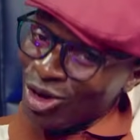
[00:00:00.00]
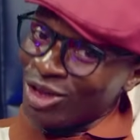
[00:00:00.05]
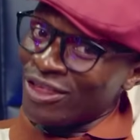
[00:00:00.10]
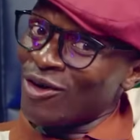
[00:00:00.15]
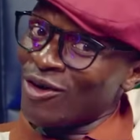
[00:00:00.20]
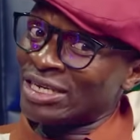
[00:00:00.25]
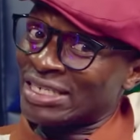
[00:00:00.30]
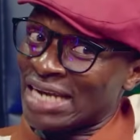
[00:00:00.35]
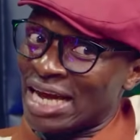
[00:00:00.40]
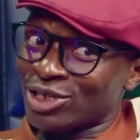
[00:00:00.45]
So
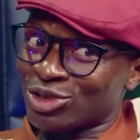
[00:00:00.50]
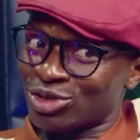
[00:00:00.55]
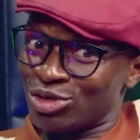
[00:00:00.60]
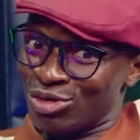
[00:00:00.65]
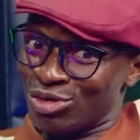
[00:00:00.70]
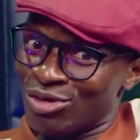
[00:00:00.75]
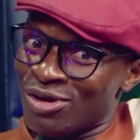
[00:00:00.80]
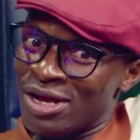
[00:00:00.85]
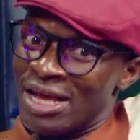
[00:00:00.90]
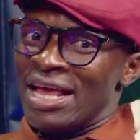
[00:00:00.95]
they were trying
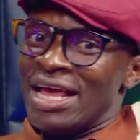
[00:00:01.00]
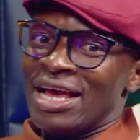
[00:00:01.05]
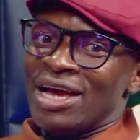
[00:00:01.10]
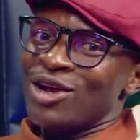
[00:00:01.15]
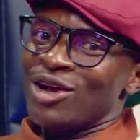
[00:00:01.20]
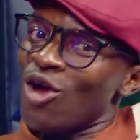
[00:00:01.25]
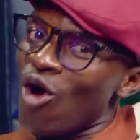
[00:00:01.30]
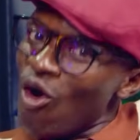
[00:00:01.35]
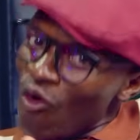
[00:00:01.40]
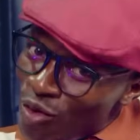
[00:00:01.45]
to,
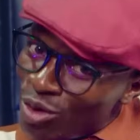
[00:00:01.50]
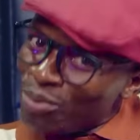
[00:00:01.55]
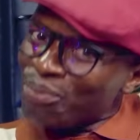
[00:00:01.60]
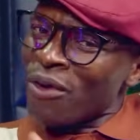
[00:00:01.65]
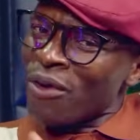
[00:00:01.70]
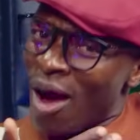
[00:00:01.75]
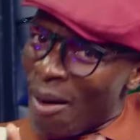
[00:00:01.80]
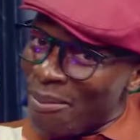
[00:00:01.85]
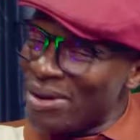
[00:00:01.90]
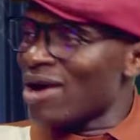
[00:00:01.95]

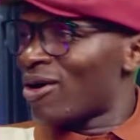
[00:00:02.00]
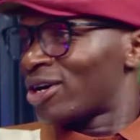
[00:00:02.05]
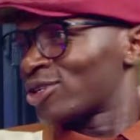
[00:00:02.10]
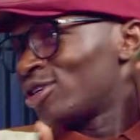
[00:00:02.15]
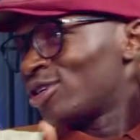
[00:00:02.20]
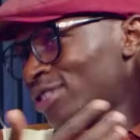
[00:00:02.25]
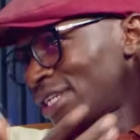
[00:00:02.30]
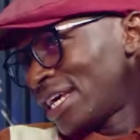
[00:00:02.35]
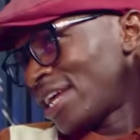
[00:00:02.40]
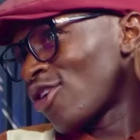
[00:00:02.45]
probably I was
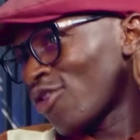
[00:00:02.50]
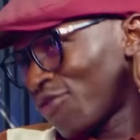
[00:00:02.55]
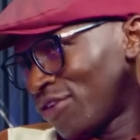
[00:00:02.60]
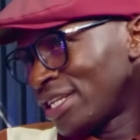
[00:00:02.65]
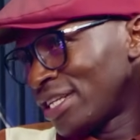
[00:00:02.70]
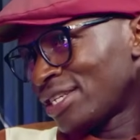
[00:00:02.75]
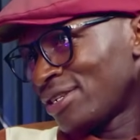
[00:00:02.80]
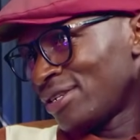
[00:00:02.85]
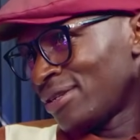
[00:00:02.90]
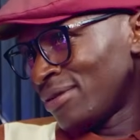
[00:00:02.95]
going to get out of
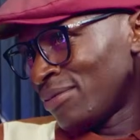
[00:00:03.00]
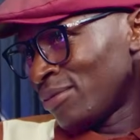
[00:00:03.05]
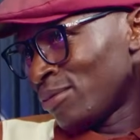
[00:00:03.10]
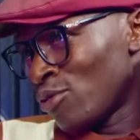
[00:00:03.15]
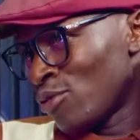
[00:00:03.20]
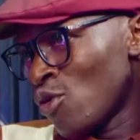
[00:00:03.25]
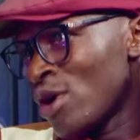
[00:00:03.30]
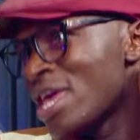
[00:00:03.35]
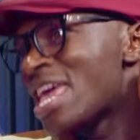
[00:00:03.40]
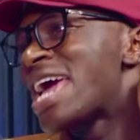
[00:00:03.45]
it
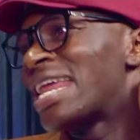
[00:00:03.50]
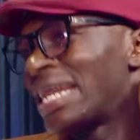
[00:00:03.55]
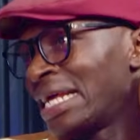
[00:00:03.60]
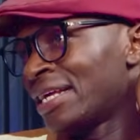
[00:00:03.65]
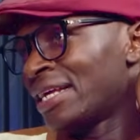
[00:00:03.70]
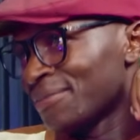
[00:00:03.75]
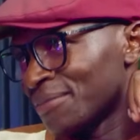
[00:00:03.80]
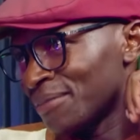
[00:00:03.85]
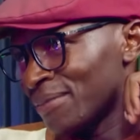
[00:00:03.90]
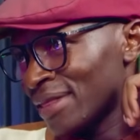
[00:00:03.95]
in more
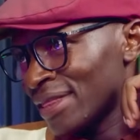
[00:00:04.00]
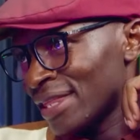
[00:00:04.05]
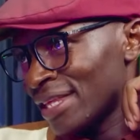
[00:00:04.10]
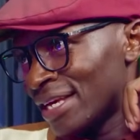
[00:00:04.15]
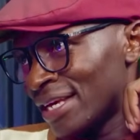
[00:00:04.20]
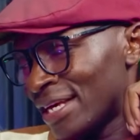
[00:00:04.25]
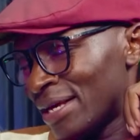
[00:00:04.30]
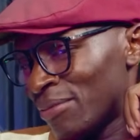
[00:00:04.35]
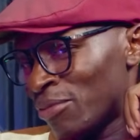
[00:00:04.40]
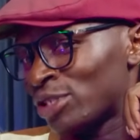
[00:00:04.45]

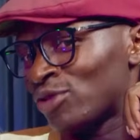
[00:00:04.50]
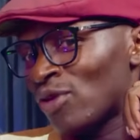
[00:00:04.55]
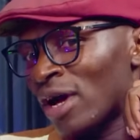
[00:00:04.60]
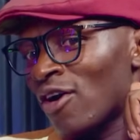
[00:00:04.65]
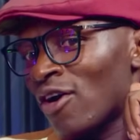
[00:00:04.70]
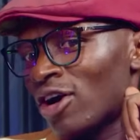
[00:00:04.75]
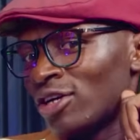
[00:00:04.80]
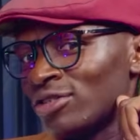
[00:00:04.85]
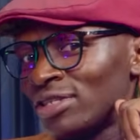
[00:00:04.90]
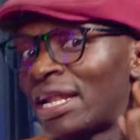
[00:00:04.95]
hearing. But
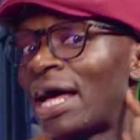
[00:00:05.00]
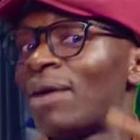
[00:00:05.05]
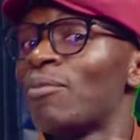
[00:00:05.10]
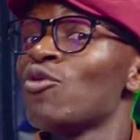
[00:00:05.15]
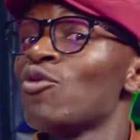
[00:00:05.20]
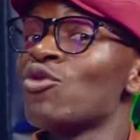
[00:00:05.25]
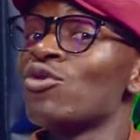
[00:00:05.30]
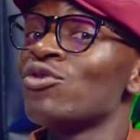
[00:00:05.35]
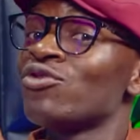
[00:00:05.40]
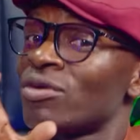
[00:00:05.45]
when I was that I
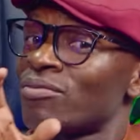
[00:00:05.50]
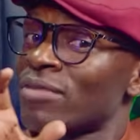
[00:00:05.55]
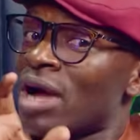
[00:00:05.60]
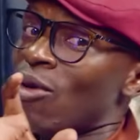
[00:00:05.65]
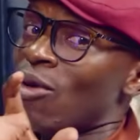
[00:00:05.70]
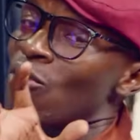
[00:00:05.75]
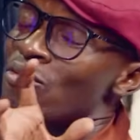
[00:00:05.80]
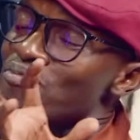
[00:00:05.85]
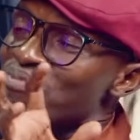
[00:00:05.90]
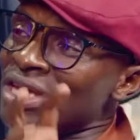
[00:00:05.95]
moved,
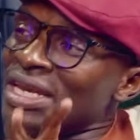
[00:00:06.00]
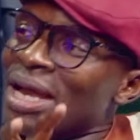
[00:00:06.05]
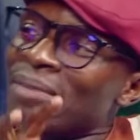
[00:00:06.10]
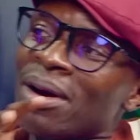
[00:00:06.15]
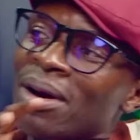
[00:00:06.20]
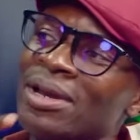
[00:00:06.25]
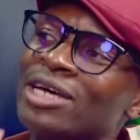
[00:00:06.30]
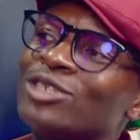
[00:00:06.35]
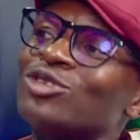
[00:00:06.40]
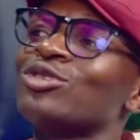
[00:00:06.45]

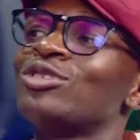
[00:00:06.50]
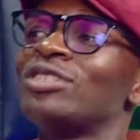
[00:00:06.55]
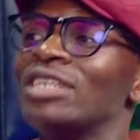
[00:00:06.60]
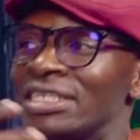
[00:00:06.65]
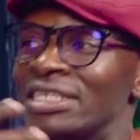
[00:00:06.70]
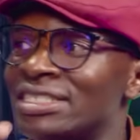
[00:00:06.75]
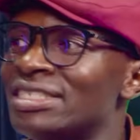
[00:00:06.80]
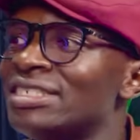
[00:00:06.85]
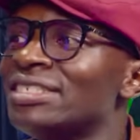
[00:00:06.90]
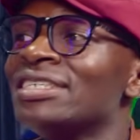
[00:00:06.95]

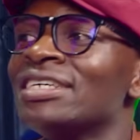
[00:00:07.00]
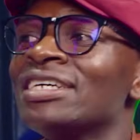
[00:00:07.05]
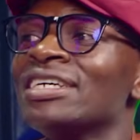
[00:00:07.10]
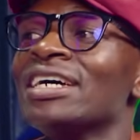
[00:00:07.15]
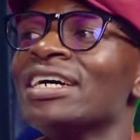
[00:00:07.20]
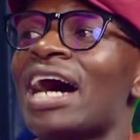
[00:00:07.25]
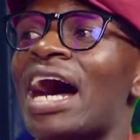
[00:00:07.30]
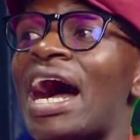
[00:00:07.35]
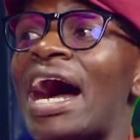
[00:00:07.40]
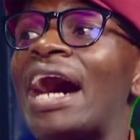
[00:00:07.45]
then
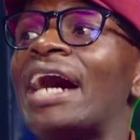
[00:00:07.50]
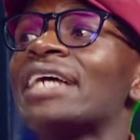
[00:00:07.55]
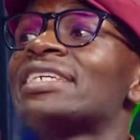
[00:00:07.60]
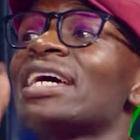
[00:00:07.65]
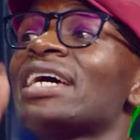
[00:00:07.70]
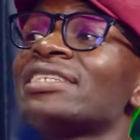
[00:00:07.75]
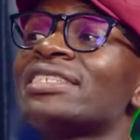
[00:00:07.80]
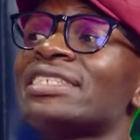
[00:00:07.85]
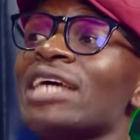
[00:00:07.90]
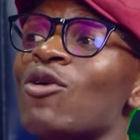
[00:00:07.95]
I
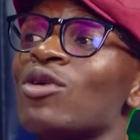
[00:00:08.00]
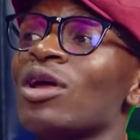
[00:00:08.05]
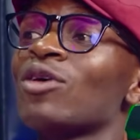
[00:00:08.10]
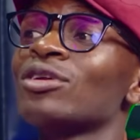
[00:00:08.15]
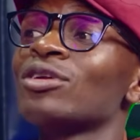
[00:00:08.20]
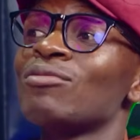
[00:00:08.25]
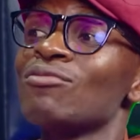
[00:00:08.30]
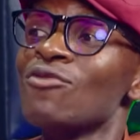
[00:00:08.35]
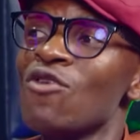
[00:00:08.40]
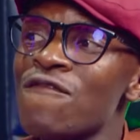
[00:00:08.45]
tried to
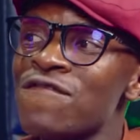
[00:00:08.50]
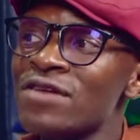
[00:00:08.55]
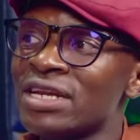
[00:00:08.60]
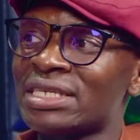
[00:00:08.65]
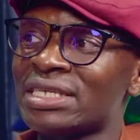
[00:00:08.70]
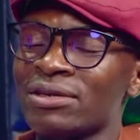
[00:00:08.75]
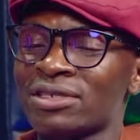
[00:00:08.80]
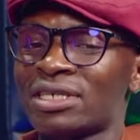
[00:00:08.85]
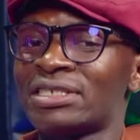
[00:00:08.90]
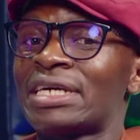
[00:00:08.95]
tell the booth for
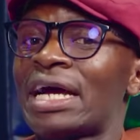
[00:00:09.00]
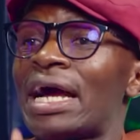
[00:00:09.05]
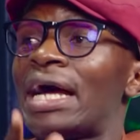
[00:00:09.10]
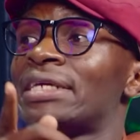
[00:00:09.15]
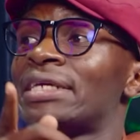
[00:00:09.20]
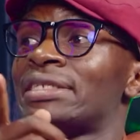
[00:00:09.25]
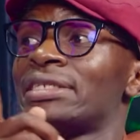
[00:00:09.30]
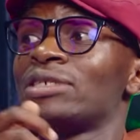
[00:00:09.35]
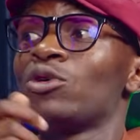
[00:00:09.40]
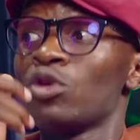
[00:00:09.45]
the
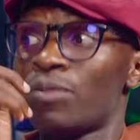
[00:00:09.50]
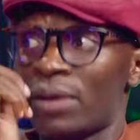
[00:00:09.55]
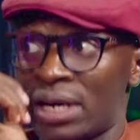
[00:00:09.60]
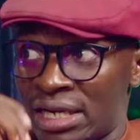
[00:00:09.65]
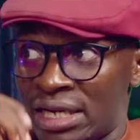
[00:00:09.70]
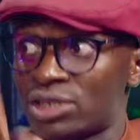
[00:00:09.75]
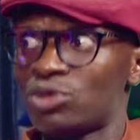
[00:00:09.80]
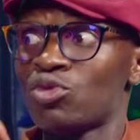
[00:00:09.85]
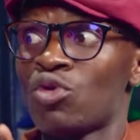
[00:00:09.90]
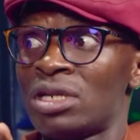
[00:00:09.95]
1,000
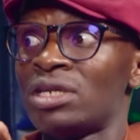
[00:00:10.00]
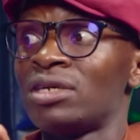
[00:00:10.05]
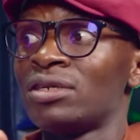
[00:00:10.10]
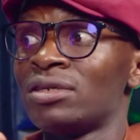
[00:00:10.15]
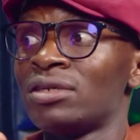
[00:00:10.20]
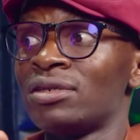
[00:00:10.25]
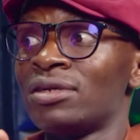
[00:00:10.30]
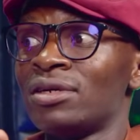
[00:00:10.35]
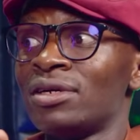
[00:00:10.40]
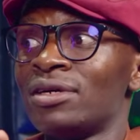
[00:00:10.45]
last warning.